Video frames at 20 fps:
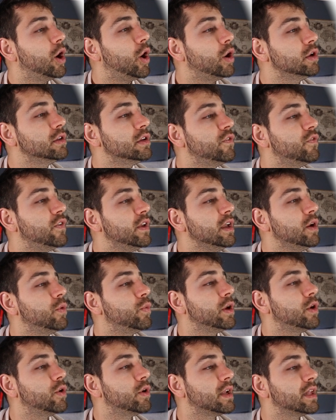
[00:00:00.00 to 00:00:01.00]
Other thing,
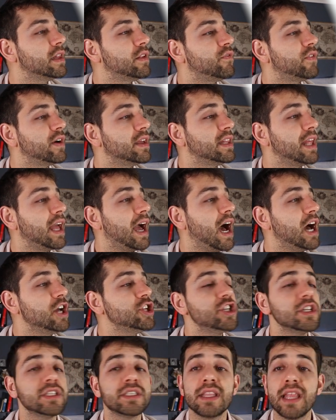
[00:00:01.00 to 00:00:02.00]
we're gonna define the
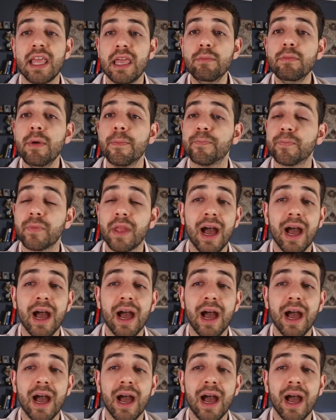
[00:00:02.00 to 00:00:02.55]
agent name.